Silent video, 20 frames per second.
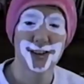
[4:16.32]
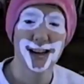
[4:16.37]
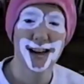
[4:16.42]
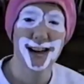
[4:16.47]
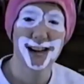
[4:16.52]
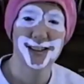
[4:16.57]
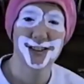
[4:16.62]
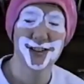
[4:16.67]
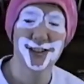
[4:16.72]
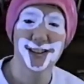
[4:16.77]

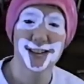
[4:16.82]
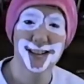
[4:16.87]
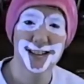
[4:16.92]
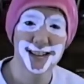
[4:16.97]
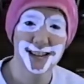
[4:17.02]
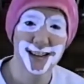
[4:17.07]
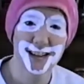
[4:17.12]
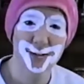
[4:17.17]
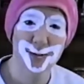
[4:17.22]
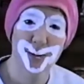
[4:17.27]
Okay, as you can
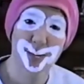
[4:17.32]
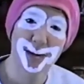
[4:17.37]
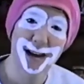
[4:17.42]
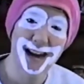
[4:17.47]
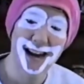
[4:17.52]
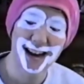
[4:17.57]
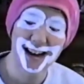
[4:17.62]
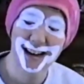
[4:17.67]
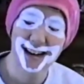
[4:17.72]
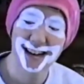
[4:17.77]
see, we're
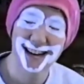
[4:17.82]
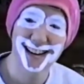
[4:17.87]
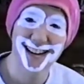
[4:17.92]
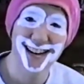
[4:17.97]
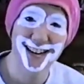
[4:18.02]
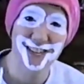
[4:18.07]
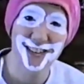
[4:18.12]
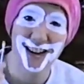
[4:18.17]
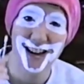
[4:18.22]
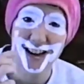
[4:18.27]
back,
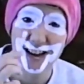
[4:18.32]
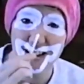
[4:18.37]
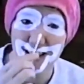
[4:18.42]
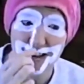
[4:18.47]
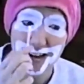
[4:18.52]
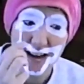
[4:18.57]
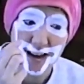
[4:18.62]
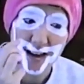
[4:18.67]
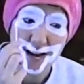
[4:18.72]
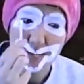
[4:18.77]
and I've got
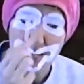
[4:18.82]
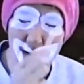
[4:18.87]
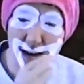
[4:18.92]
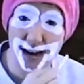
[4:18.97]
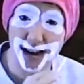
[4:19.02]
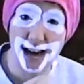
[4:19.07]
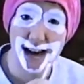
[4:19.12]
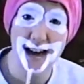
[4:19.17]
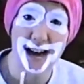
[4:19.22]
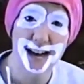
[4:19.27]

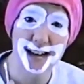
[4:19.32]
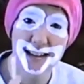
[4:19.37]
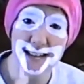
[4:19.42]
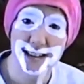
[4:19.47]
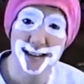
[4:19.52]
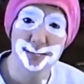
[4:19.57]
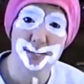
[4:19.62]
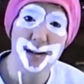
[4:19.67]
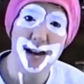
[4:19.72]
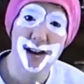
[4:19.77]
my
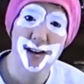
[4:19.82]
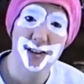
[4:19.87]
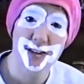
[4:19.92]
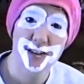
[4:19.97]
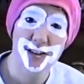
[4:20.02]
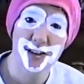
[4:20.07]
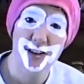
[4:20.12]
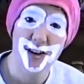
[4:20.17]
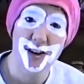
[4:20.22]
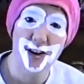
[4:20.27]
eyes and
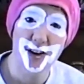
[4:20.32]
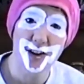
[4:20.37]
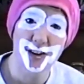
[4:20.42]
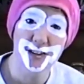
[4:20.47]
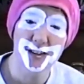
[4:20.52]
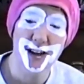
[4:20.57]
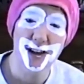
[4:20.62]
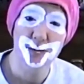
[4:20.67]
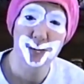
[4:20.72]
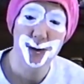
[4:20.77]
mouth
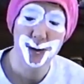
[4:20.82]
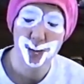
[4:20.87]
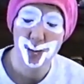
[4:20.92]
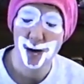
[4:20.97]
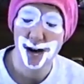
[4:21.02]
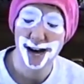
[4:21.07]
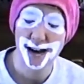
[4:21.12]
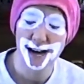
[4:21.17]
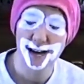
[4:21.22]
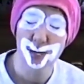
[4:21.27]
all done with
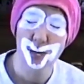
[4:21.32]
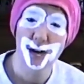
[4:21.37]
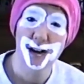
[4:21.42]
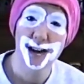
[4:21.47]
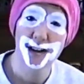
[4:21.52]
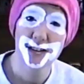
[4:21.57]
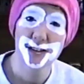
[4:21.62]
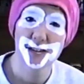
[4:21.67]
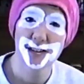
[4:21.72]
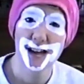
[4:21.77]
white.
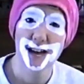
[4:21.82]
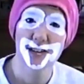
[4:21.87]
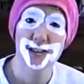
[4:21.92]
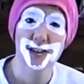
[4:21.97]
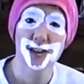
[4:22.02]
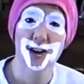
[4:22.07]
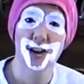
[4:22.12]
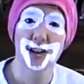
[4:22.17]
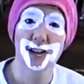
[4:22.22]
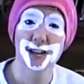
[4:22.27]
What I do
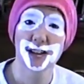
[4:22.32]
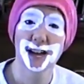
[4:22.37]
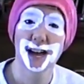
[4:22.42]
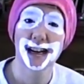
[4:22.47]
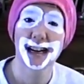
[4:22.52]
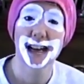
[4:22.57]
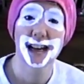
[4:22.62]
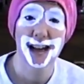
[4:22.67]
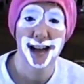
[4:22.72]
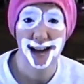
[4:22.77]
now is called
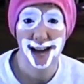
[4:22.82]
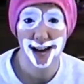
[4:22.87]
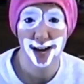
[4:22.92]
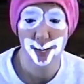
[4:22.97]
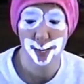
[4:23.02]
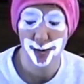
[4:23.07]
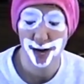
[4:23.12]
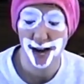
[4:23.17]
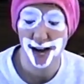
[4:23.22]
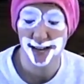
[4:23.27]
a
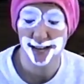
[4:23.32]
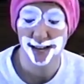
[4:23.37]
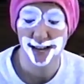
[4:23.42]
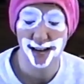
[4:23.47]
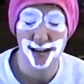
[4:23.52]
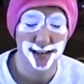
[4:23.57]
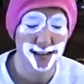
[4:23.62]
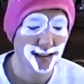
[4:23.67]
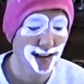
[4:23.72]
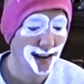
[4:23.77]
cutout
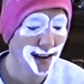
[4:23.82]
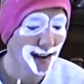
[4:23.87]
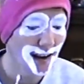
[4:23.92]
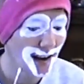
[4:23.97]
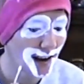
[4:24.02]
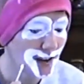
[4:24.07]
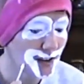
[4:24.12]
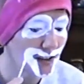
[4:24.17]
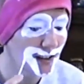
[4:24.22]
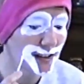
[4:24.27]
process.
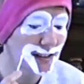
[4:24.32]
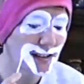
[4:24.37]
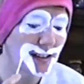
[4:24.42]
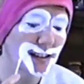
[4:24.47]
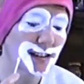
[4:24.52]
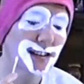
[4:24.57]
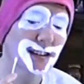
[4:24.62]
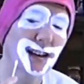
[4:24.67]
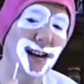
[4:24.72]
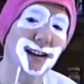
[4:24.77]
As you can
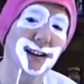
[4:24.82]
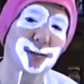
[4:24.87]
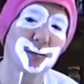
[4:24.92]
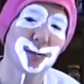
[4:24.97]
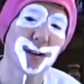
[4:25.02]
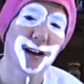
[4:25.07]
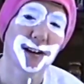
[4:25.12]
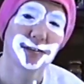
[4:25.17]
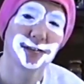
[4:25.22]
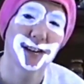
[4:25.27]
see, it's kind
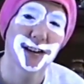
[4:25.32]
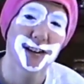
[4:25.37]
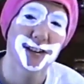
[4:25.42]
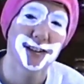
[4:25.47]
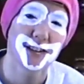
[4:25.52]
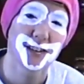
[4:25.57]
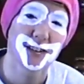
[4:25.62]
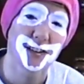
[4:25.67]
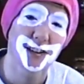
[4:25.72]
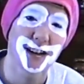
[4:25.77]
of rough
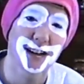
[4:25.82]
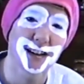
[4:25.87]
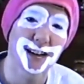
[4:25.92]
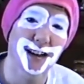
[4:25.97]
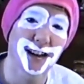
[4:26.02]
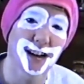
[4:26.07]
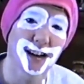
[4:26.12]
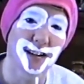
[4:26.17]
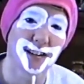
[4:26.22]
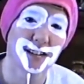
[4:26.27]
edges right
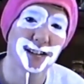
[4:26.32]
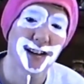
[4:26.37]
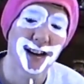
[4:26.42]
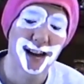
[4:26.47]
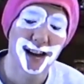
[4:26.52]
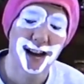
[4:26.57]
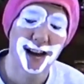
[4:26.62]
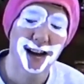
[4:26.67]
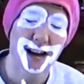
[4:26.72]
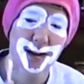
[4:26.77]
now,
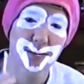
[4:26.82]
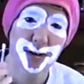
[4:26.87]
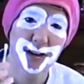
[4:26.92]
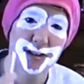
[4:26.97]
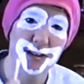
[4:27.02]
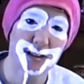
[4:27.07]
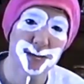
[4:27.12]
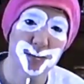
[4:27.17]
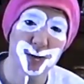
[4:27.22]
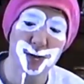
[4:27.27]
and I'm
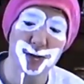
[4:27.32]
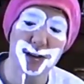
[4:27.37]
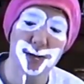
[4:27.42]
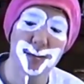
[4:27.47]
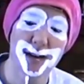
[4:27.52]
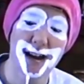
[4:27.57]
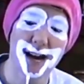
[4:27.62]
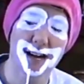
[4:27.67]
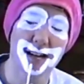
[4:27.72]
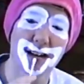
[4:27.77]
going to smooth
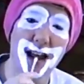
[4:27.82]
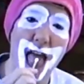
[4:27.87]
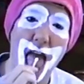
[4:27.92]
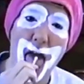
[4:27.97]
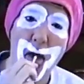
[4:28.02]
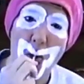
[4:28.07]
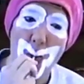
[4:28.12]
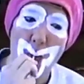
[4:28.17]
them out.